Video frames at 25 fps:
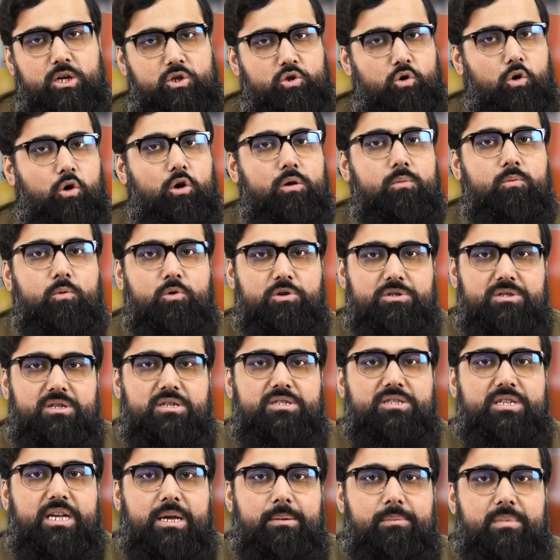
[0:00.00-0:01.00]
It's almost
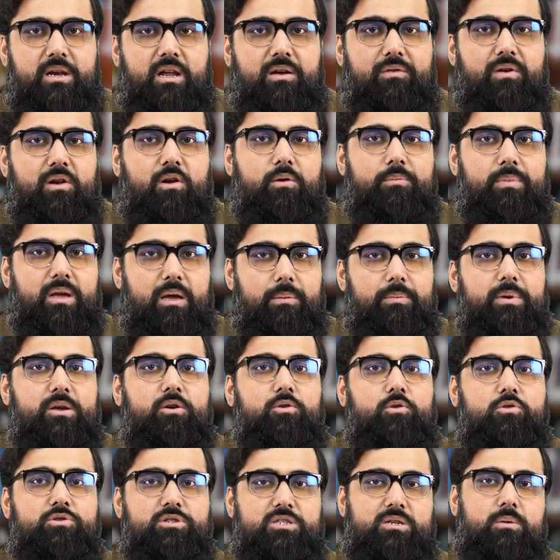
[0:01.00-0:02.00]
the same level, or maybe
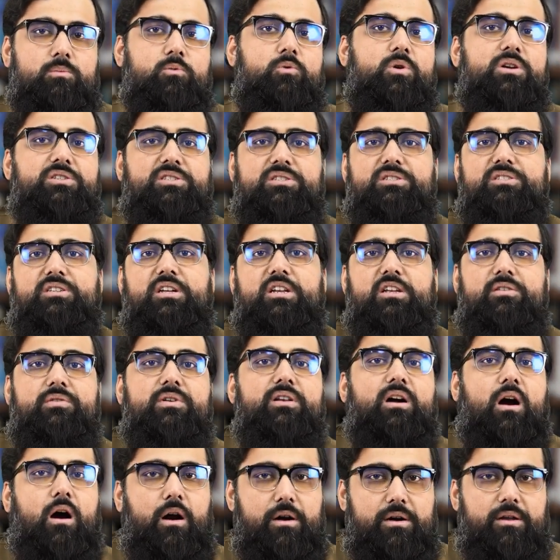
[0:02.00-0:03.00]
some questions are
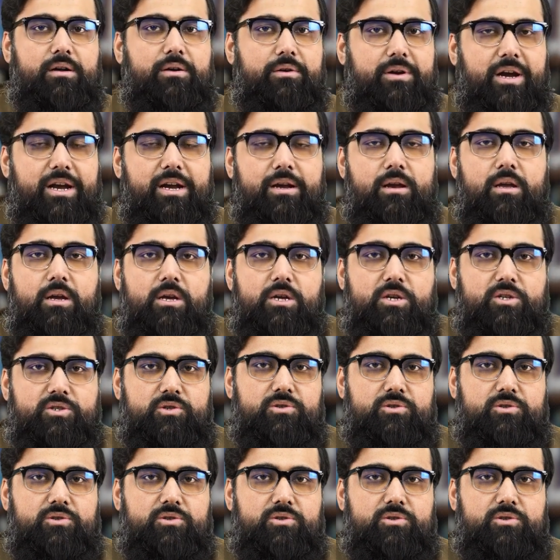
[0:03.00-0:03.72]
even harder, right?